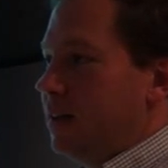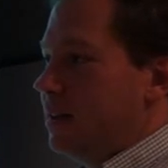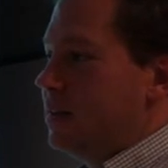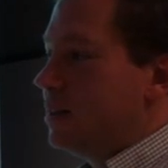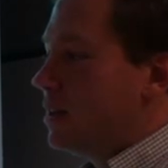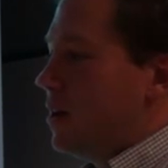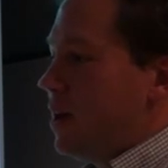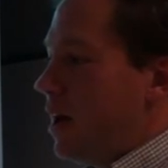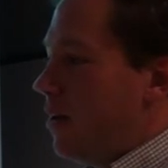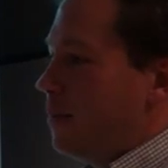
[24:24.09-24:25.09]
And
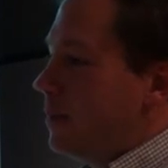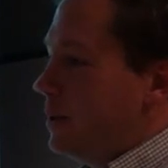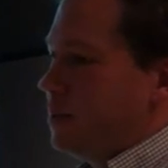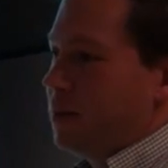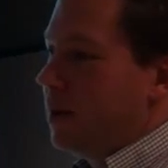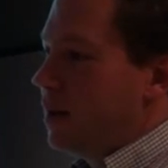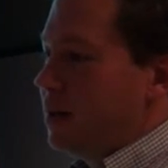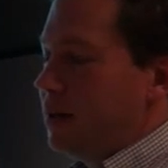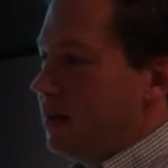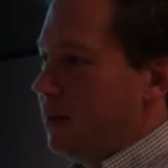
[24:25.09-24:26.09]
Cisco now is
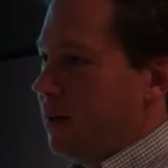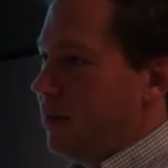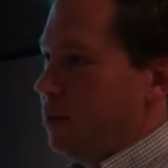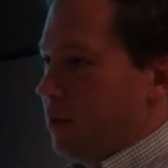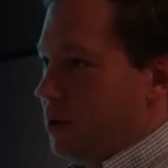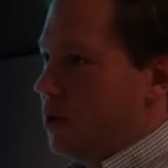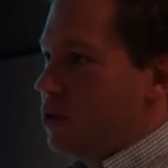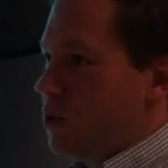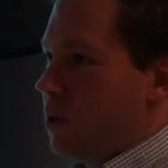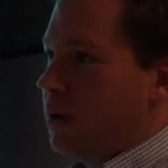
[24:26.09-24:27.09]
really left with
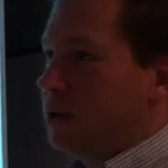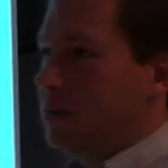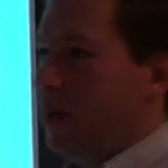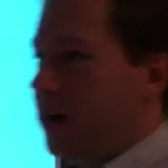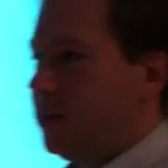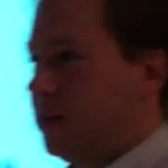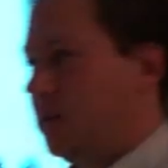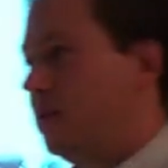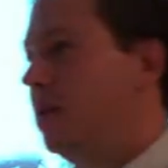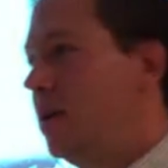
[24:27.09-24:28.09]
no choice but
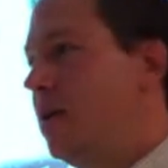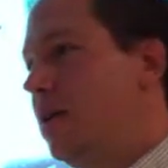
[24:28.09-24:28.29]
to